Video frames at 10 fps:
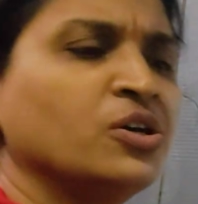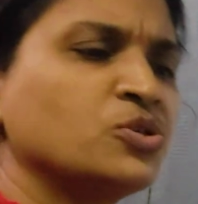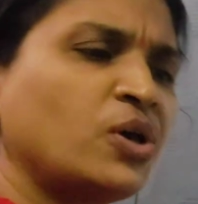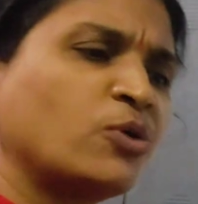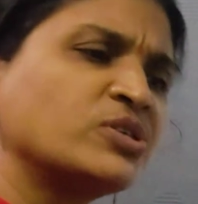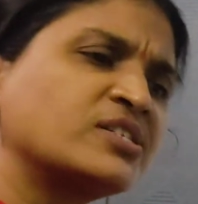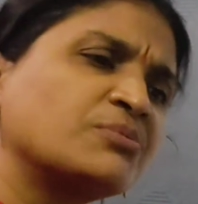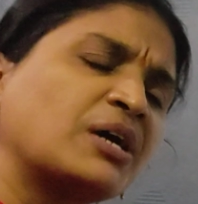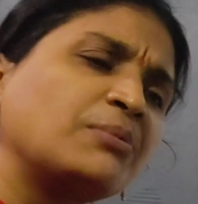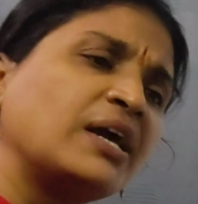So
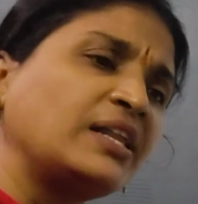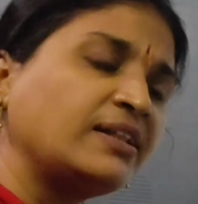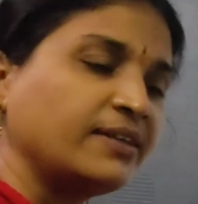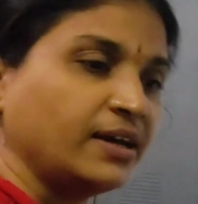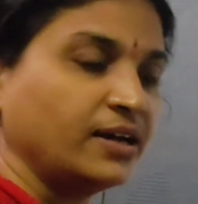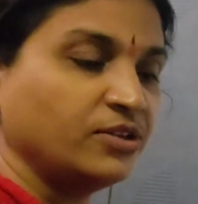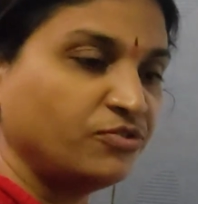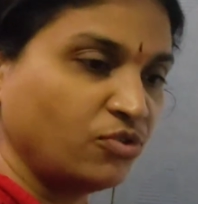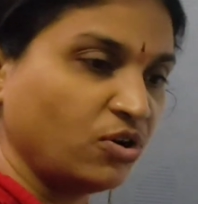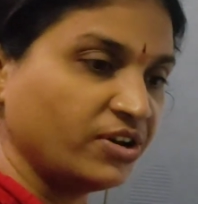ecosystem can be anything: the
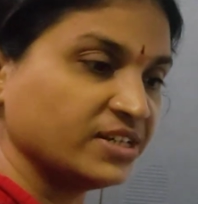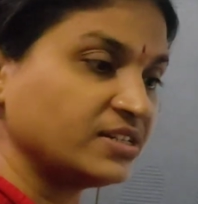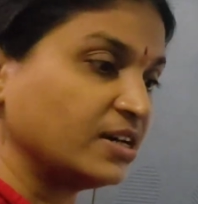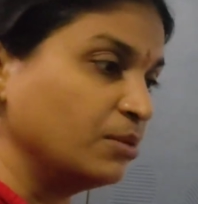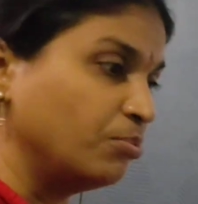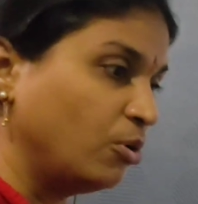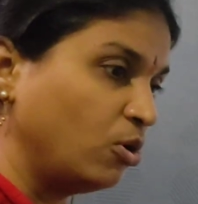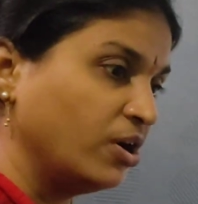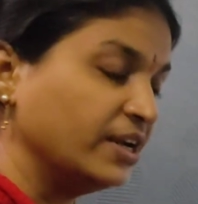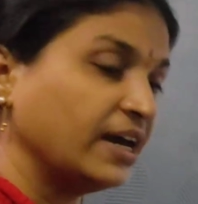forest, a
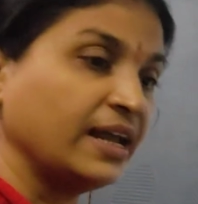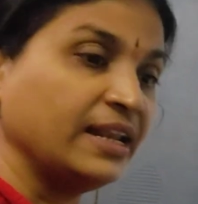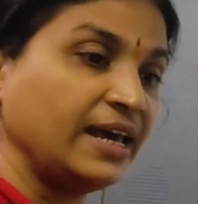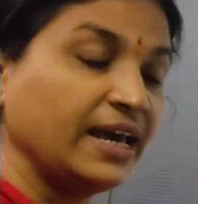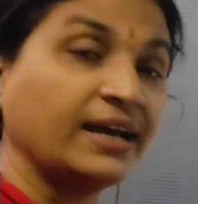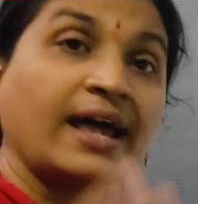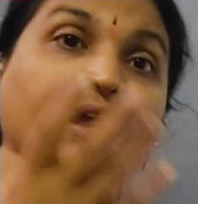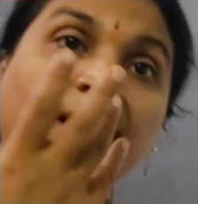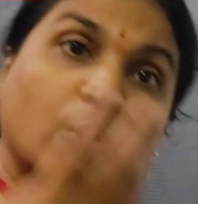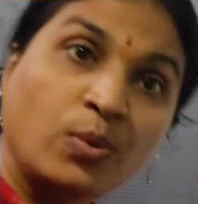pond, a lake, an
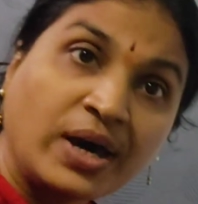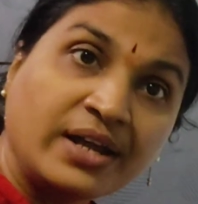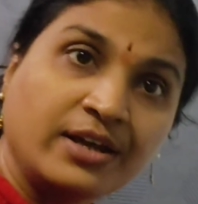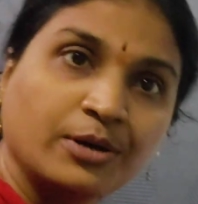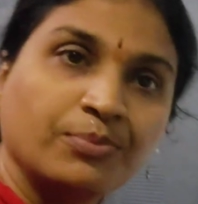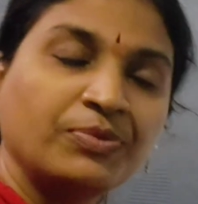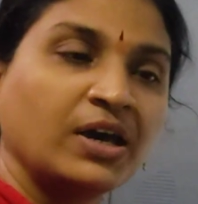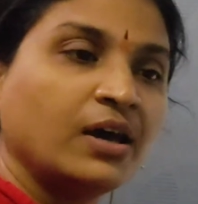aquarium,